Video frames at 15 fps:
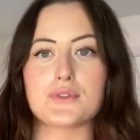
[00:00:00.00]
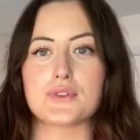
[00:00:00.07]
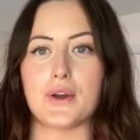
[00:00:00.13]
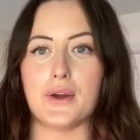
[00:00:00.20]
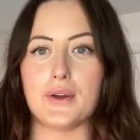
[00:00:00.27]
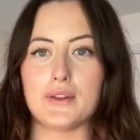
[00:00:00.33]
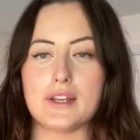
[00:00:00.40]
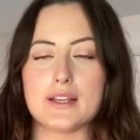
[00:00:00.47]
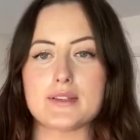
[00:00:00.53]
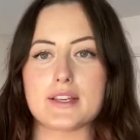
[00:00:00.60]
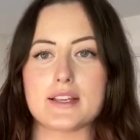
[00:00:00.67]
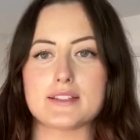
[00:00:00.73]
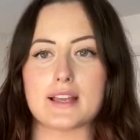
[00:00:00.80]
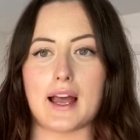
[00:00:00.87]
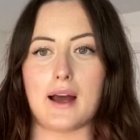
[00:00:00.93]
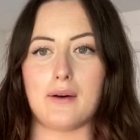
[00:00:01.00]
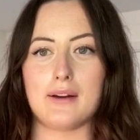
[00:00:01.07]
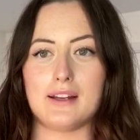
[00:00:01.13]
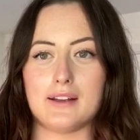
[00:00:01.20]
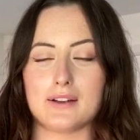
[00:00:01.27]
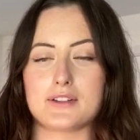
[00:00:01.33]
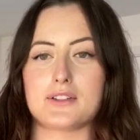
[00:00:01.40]
So this is how
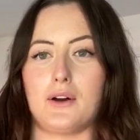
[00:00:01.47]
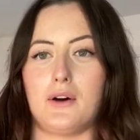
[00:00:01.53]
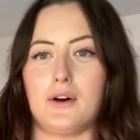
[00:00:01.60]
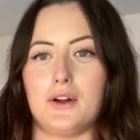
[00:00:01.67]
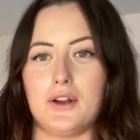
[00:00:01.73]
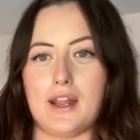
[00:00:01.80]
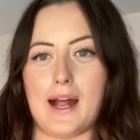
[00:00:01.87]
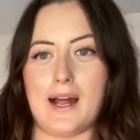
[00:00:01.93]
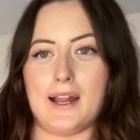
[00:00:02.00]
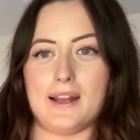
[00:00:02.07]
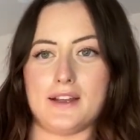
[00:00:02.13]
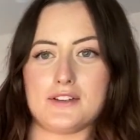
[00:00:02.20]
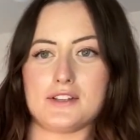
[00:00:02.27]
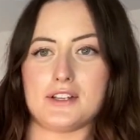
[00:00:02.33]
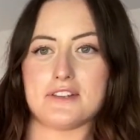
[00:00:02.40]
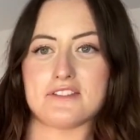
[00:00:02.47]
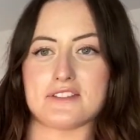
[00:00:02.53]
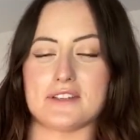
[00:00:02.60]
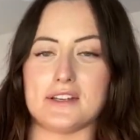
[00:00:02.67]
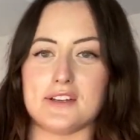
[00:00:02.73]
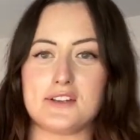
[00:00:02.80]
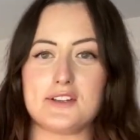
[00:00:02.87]
it looks on, and as you can
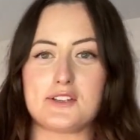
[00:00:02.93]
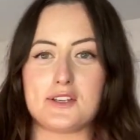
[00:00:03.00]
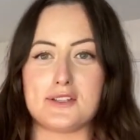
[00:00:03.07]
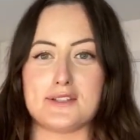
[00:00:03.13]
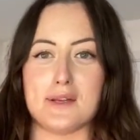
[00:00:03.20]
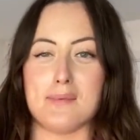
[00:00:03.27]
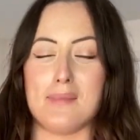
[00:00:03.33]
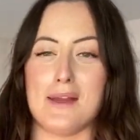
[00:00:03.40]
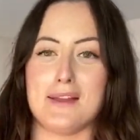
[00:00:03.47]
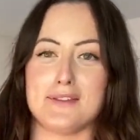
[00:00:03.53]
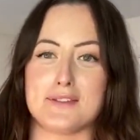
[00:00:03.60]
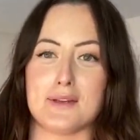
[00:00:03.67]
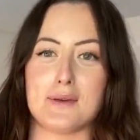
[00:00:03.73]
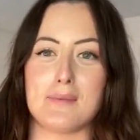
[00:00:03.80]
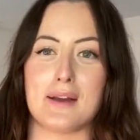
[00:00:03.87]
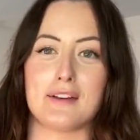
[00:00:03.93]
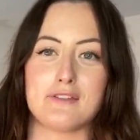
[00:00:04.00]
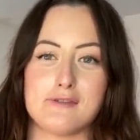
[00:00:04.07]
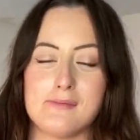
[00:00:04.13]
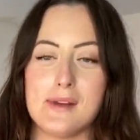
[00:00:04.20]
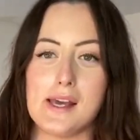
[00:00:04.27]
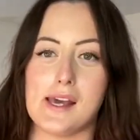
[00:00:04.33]
see, it's just a bit too big
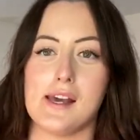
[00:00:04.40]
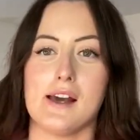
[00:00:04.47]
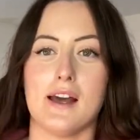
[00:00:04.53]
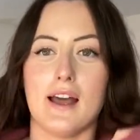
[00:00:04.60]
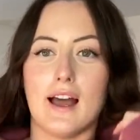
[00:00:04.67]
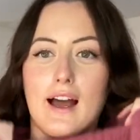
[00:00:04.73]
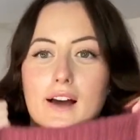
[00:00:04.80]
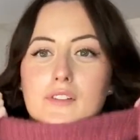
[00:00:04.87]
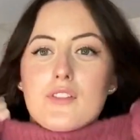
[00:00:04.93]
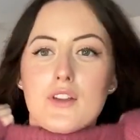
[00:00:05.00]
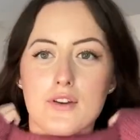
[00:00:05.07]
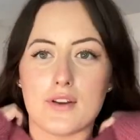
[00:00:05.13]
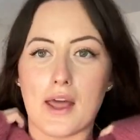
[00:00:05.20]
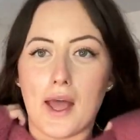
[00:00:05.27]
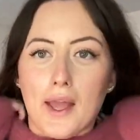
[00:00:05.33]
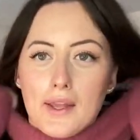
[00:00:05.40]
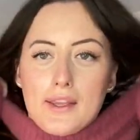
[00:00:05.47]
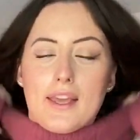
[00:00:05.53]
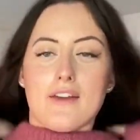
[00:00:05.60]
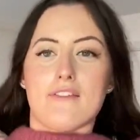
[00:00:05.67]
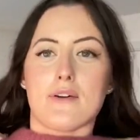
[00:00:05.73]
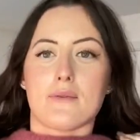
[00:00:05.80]
for me. And the
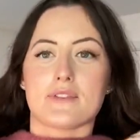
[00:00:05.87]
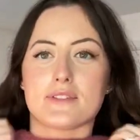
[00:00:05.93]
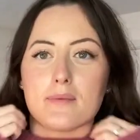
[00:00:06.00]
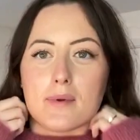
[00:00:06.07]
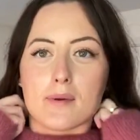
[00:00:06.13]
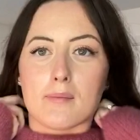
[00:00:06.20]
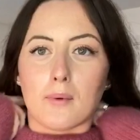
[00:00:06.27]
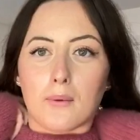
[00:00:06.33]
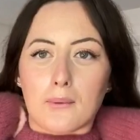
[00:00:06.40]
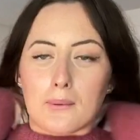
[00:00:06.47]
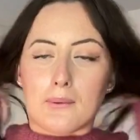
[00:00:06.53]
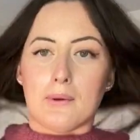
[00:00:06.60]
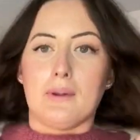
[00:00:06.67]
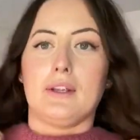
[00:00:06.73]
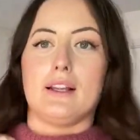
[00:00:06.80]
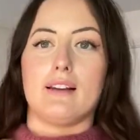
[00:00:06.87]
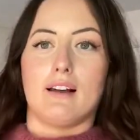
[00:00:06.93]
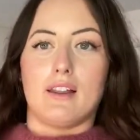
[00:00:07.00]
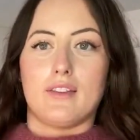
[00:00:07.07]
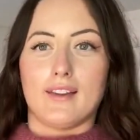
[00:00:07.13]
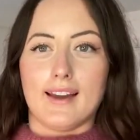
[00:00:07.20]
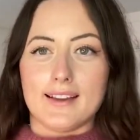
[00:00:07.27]
neck, if it was a bit more
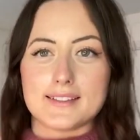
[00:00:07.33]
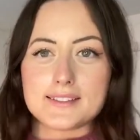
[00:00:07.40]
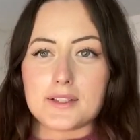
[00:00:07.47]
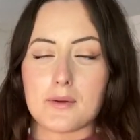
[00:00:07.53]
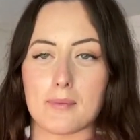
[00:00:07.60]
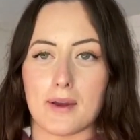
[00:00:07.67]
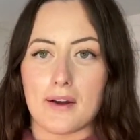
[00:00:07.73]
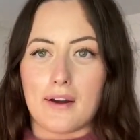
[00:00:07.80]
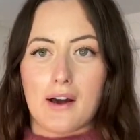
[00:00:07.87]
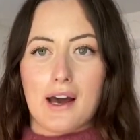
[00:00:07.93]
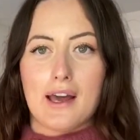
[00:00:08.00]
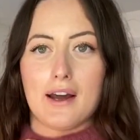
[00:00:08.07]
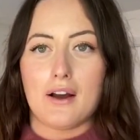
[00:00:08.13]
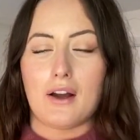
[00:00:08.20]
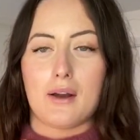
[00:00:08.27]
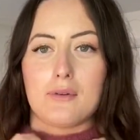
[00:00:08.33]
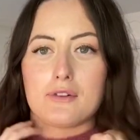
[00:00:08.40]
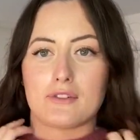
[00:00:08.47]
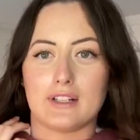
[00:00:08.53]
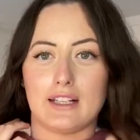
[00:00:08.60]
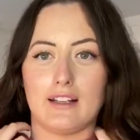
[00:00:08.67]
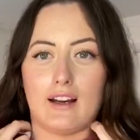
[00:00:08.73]
like this and a bit higher, I would
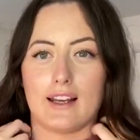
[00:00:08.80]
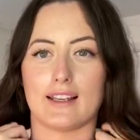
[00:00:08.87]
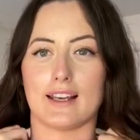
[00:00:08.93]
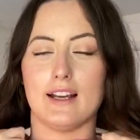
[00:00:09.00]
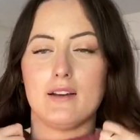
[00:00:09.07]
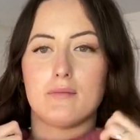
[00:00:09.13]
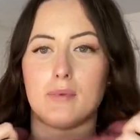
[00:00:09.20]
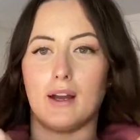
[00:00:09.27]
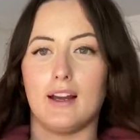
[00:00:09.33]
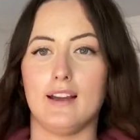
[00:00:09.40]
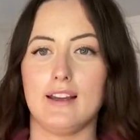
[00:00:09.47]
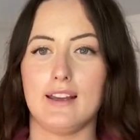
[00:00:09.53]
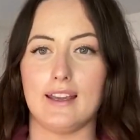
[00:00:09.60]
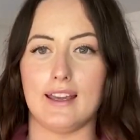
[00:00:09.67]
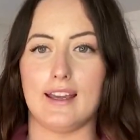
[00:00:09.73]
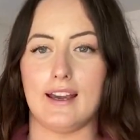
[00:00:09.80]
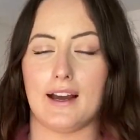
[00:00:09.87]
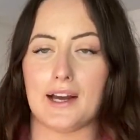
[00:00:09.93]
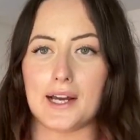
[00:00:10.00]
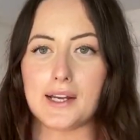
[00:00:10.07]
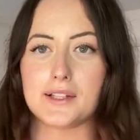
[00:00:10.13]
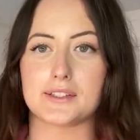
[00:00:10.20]
really like it, but it
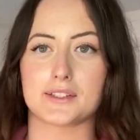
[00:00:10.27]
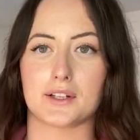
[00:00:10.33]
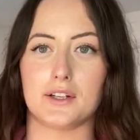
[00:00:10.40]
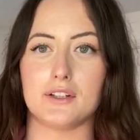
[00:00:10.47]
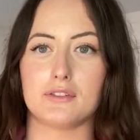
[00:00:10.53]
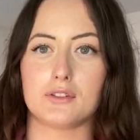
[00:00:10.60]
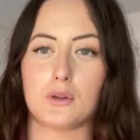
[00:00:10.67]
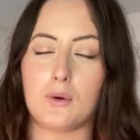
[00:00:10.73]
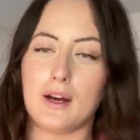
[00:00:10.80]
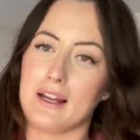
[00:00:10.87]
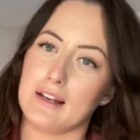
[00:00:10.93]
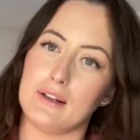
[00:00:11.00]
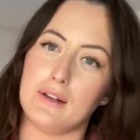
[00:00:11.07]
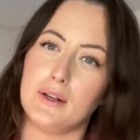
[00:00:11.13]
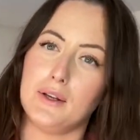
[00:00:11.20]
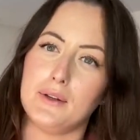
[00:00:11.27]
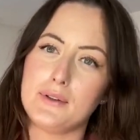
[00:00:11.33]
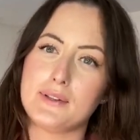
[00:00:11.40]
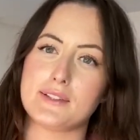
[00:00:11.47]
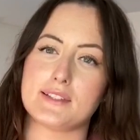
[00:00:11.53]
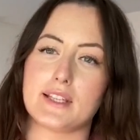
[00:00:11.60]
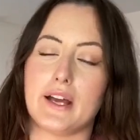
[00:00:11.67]
hangs kind of quite
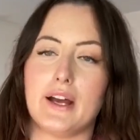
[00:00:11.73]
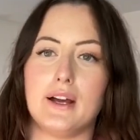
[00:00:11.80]
loose.